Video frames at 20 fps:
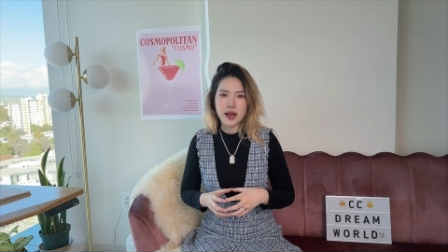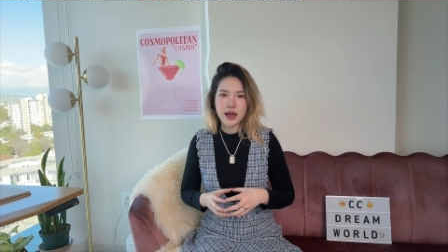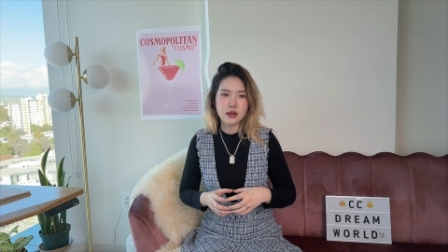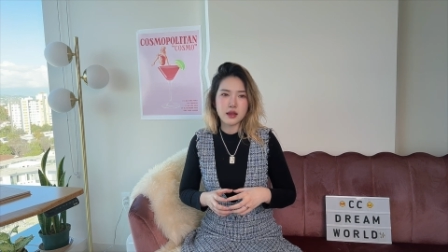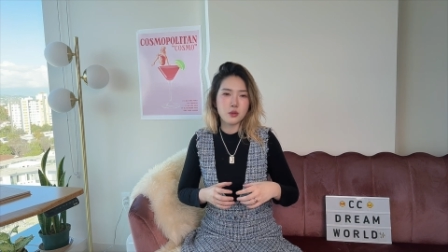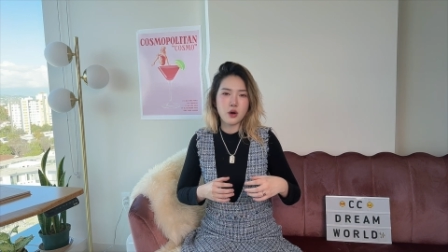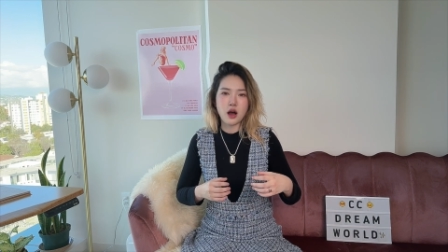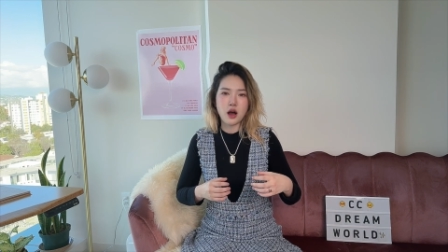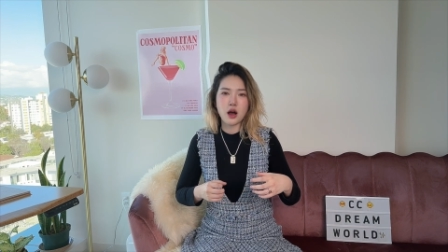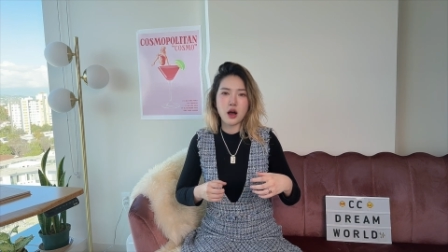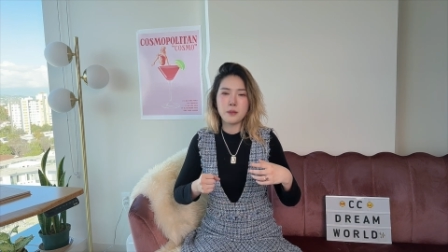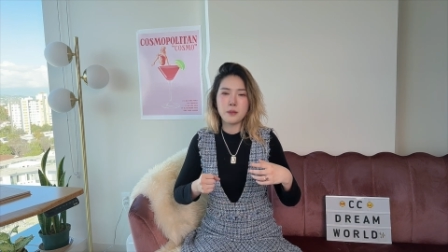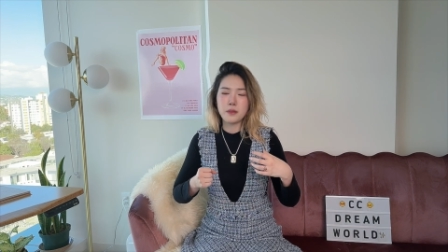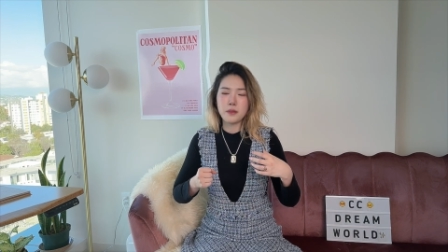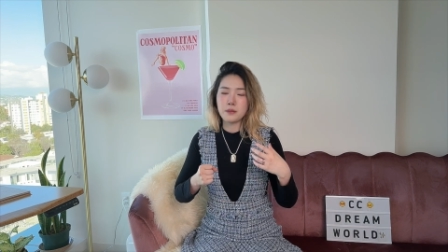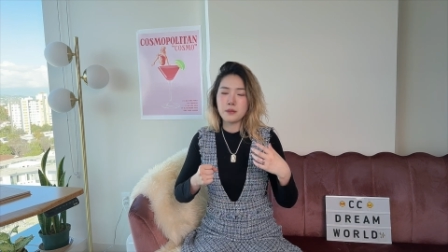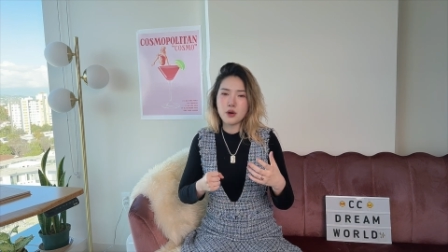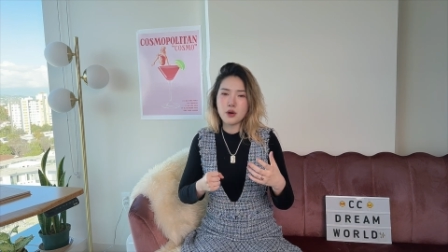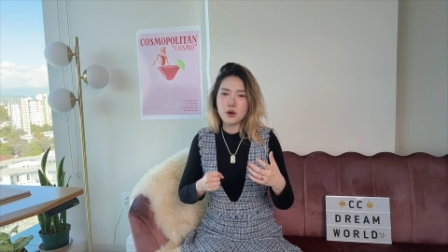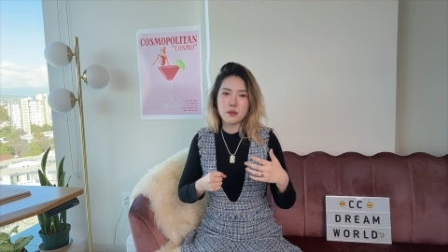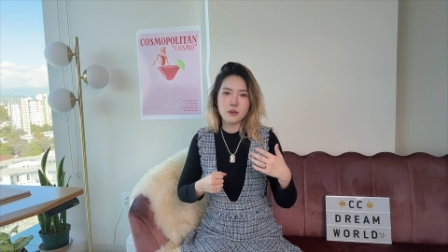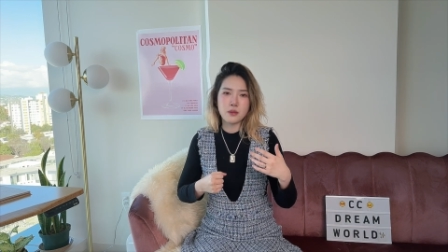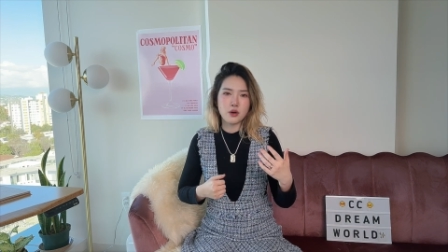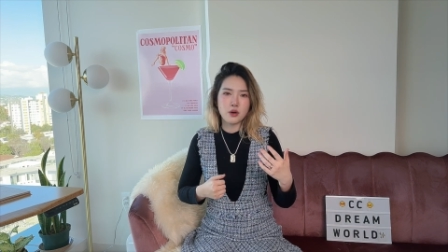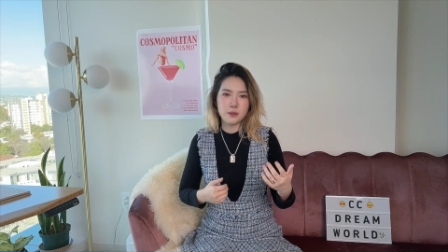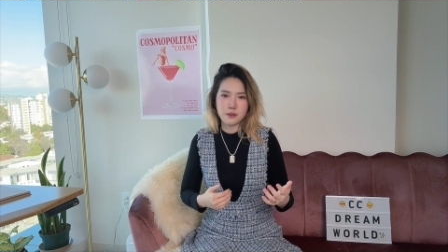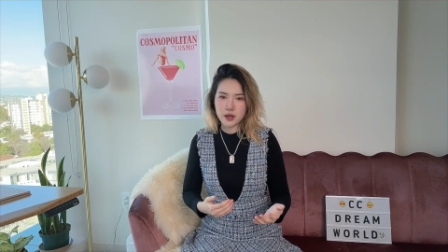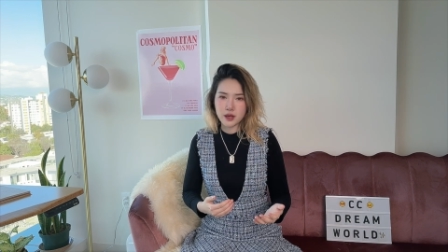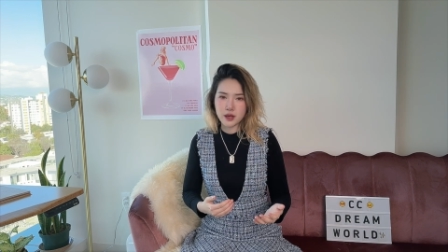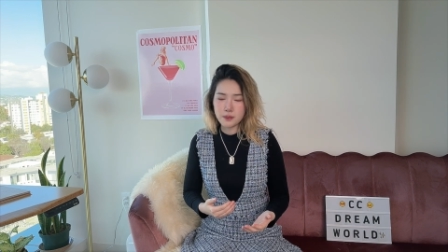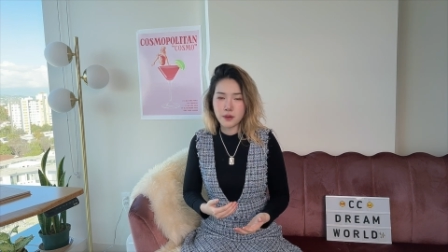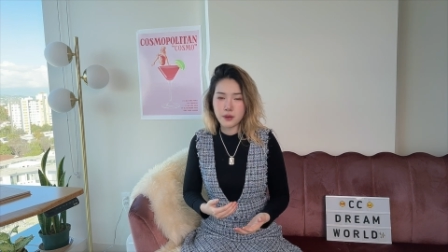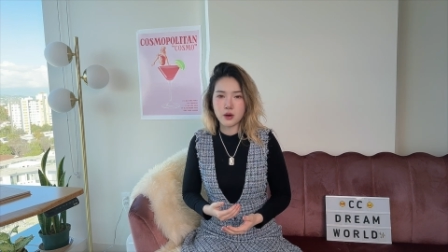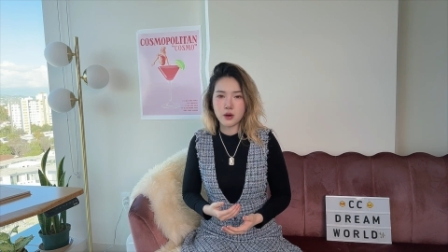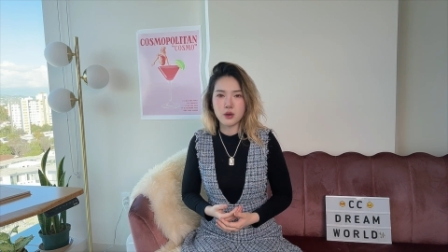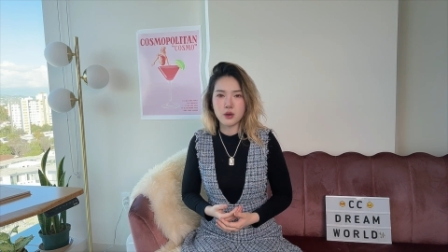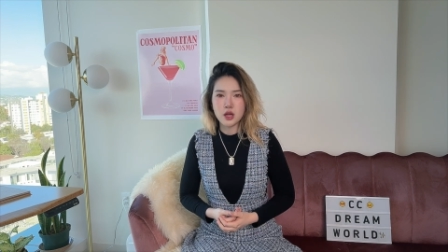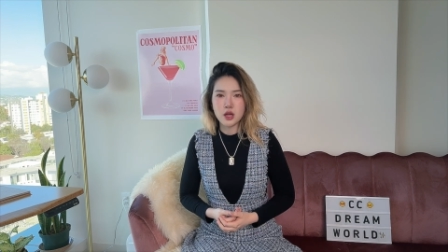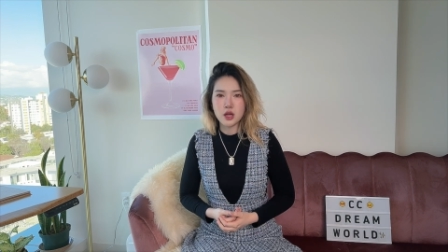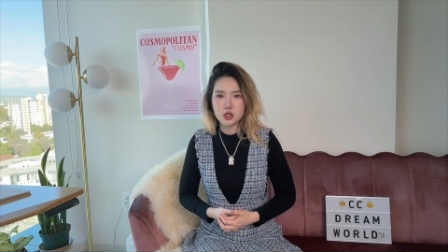and it will help more and more
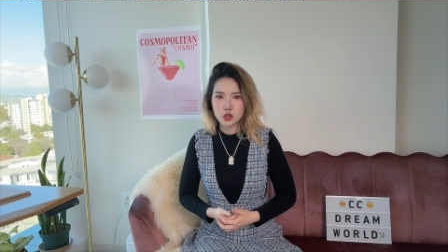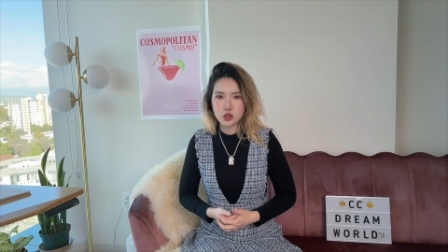people